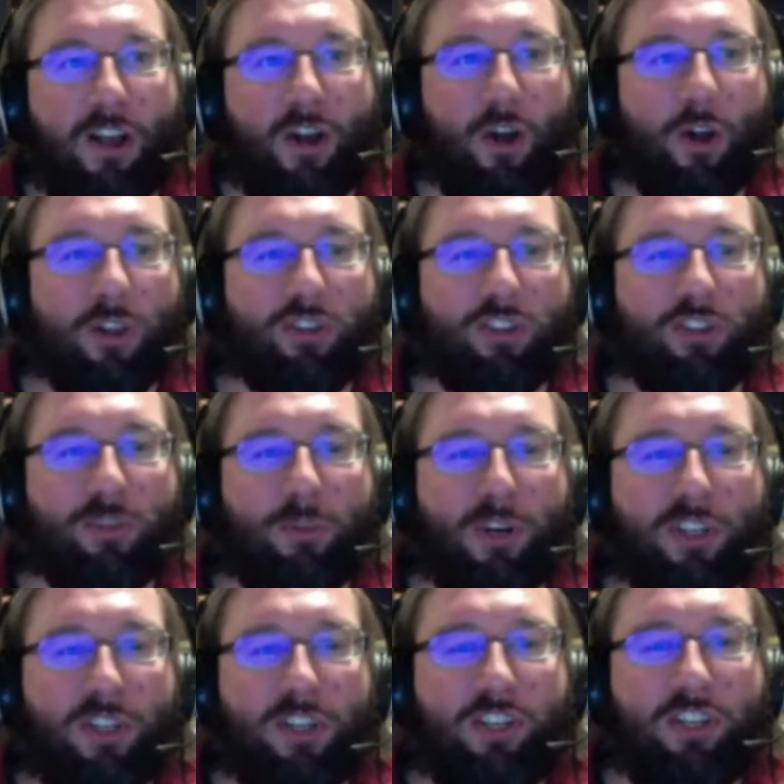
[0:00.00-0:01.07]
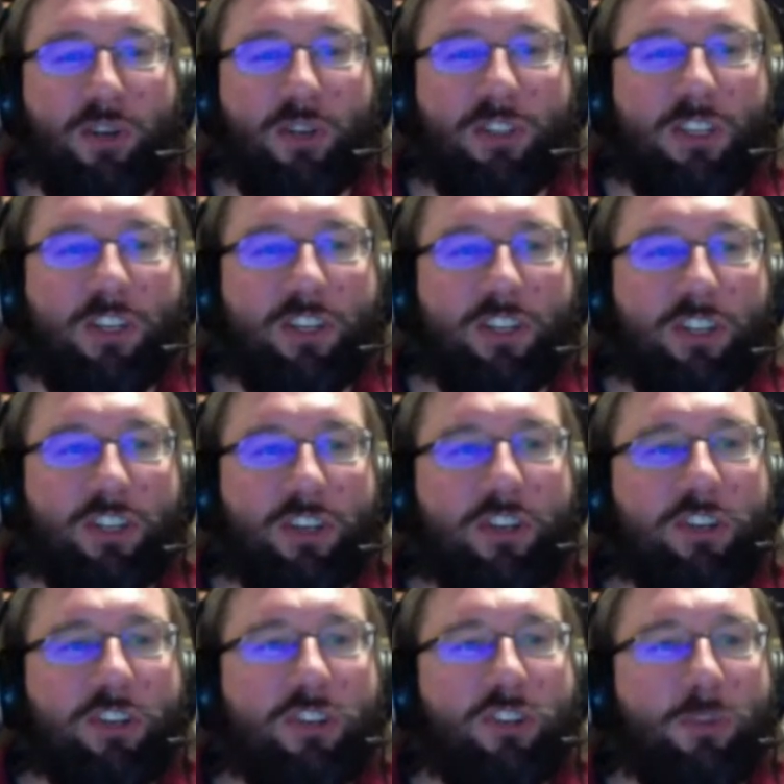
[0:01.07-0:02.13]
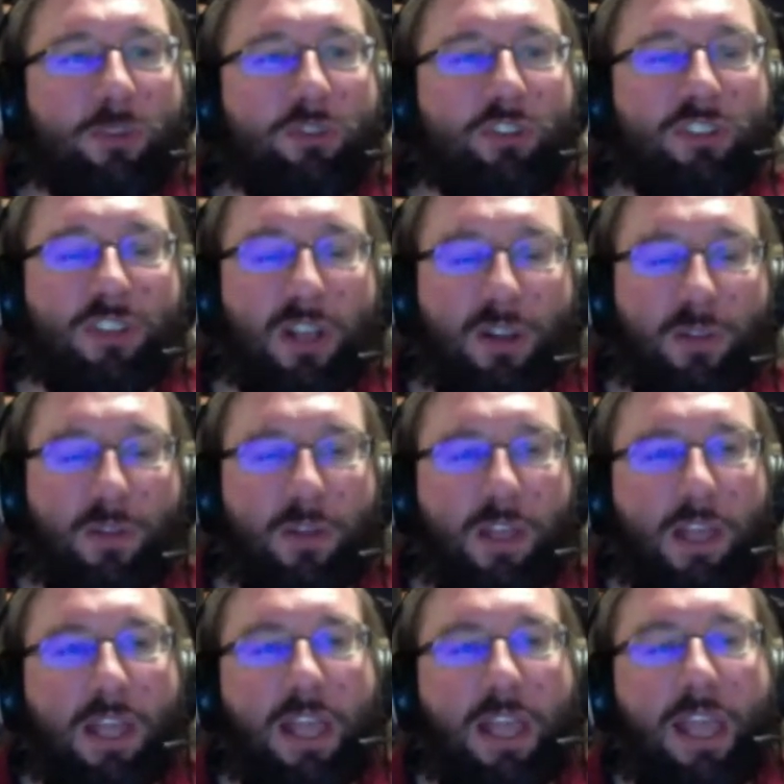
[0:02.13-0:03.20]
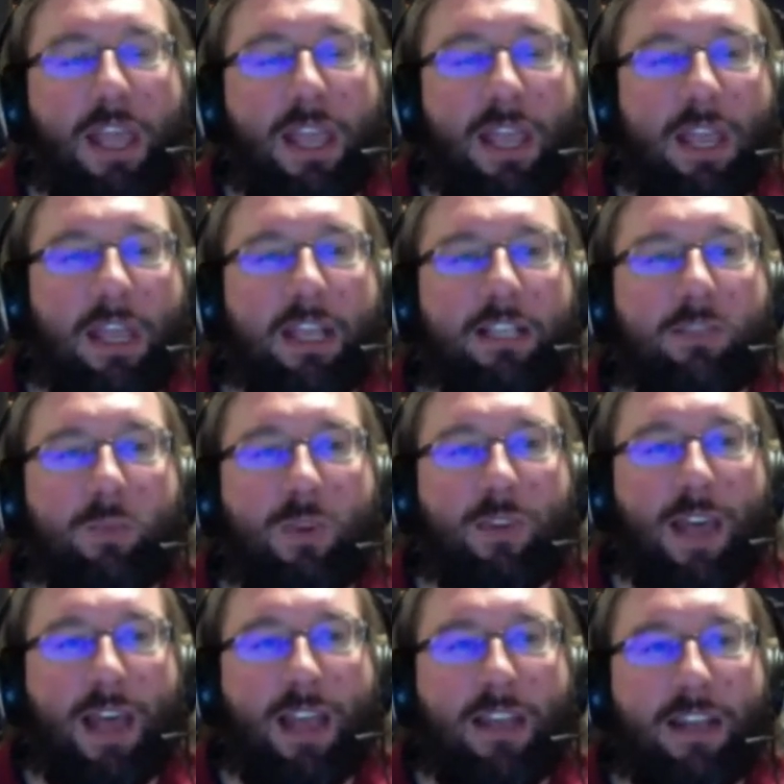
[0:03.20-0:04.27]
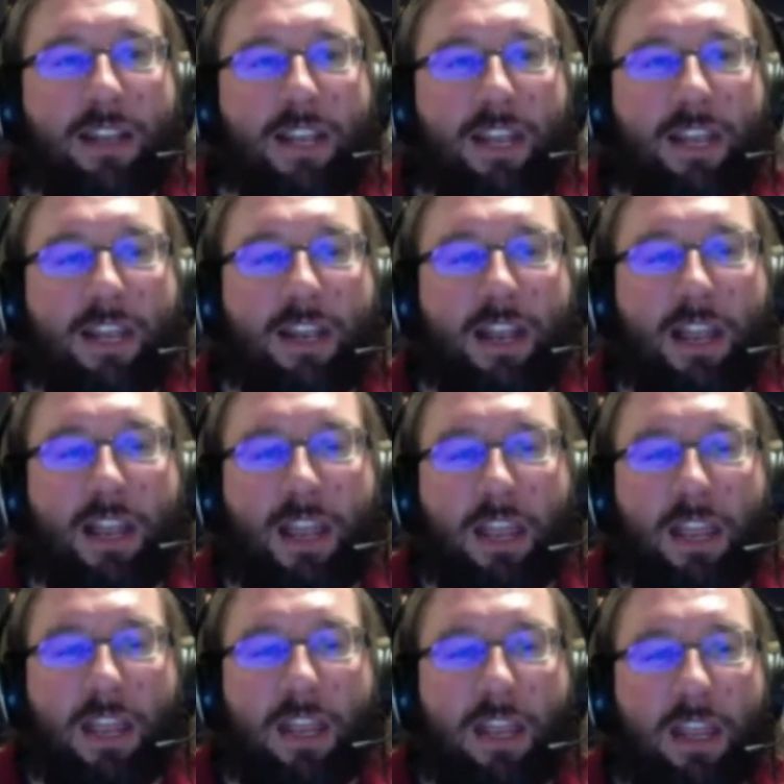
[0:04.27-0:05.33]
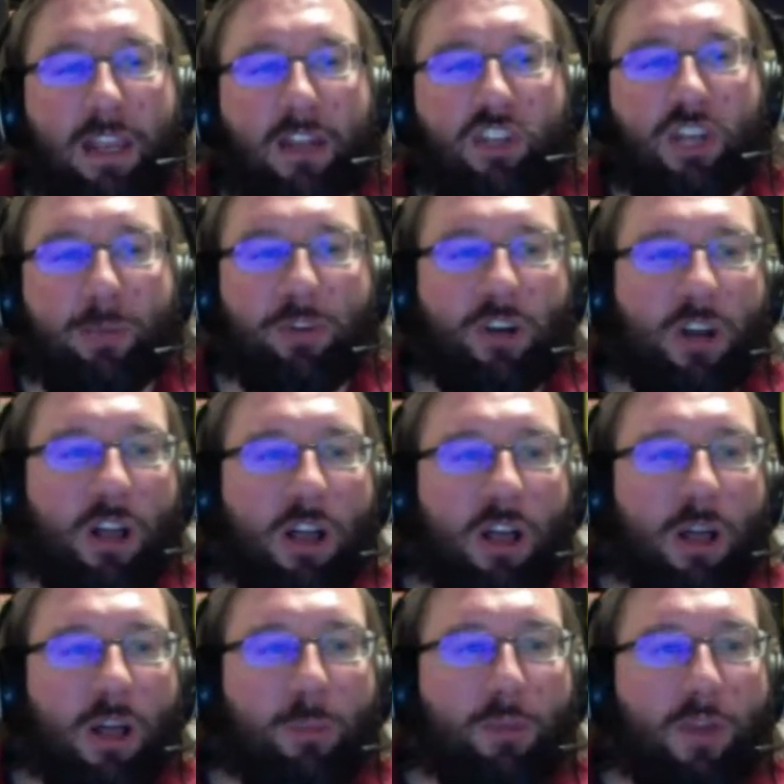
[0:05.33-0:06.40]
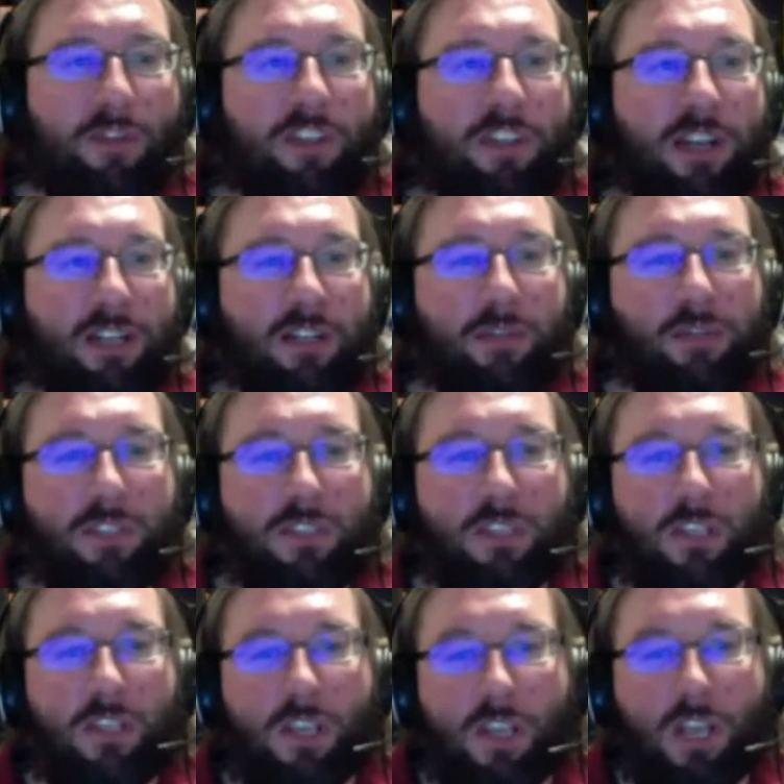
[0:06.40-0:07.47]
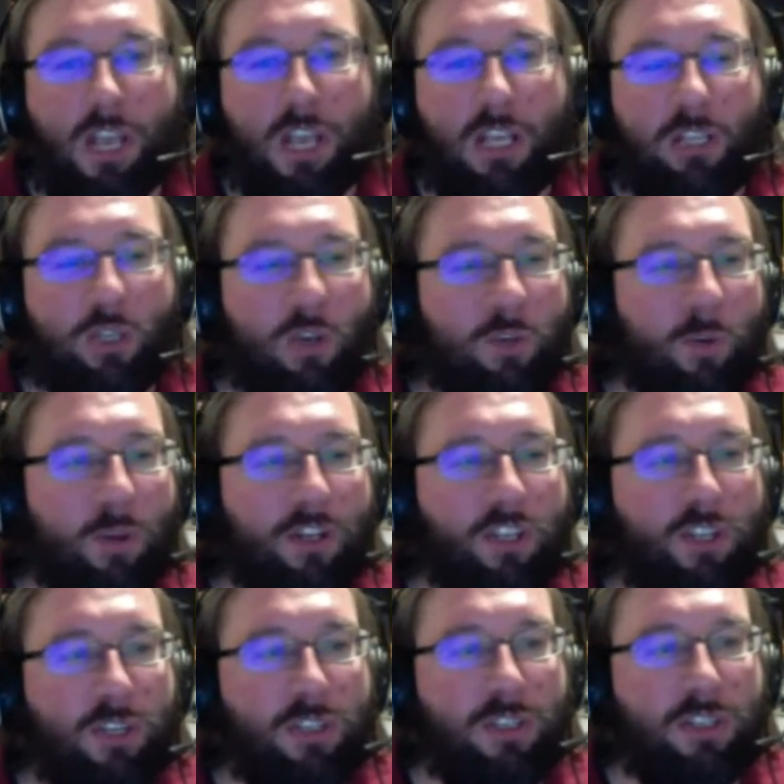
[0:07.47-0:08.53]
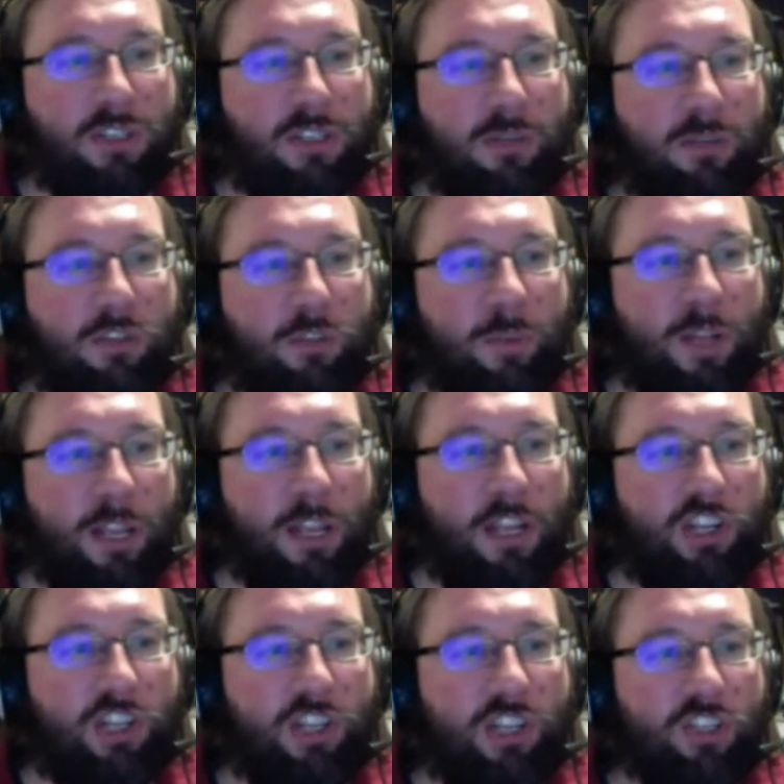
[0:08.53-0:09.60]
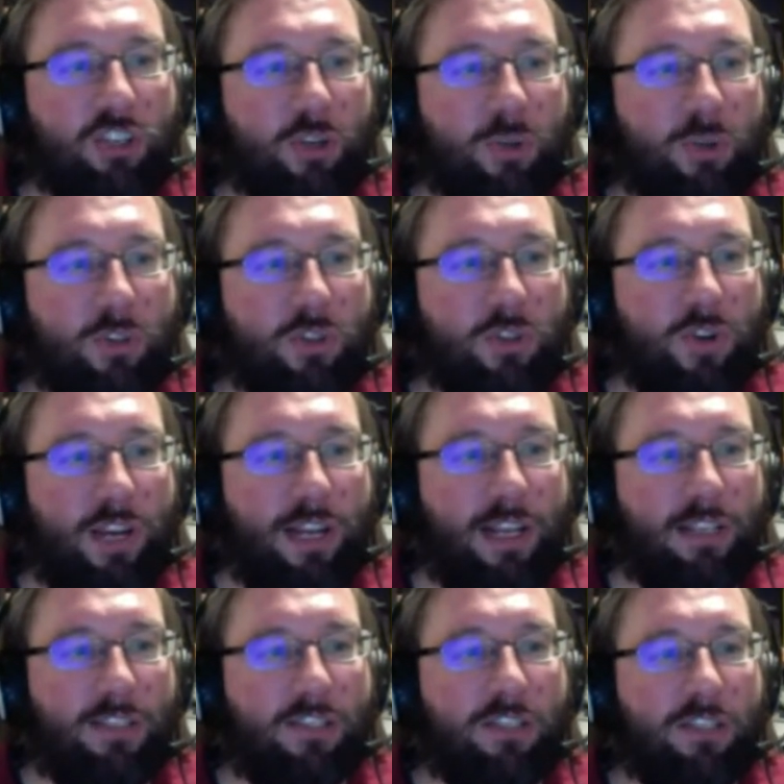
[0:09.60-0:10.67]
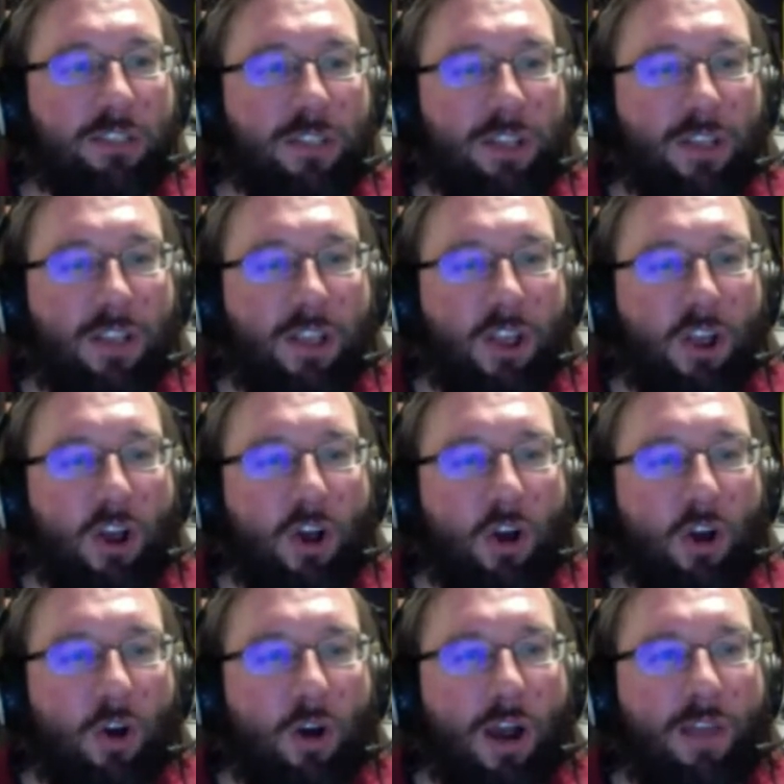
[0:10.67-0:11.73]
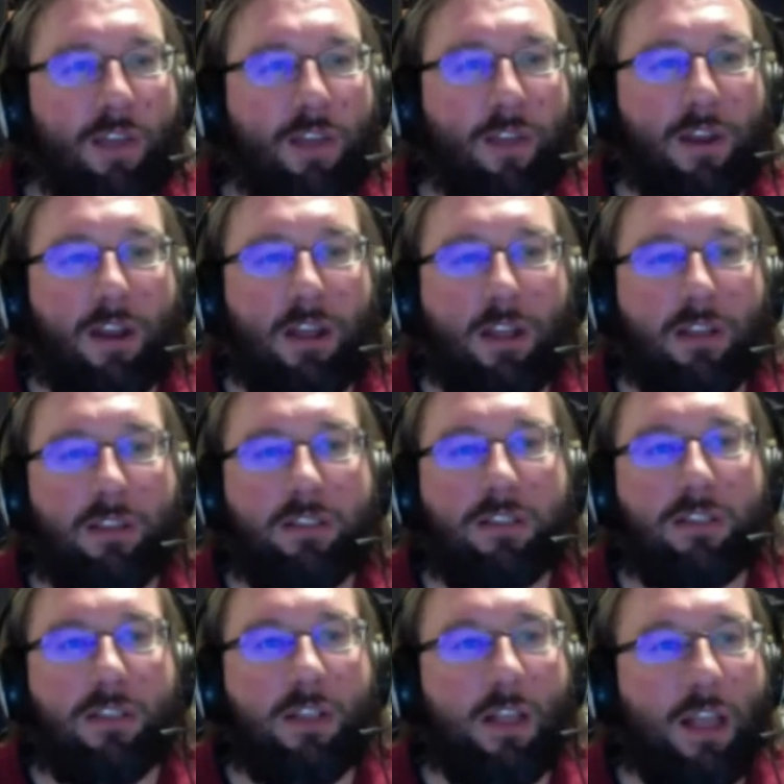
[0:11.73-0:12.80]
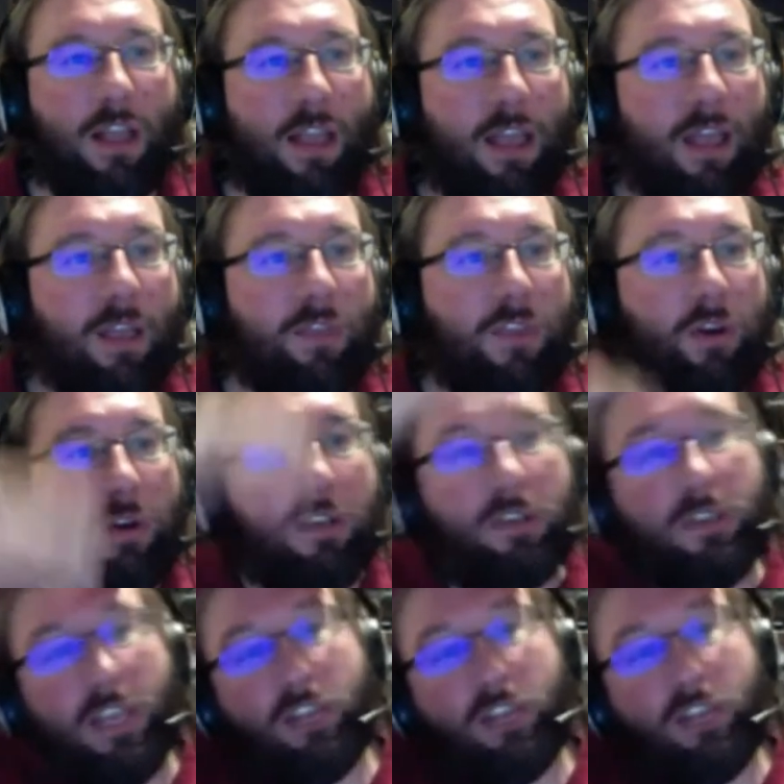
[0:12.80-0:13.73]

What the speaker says: all sorts of personal issues in addition to mystery to solve, is we've added in a chapter on private detectives. So if you want to use the system to play Jessica Jones or Alias or anything on that lines, there is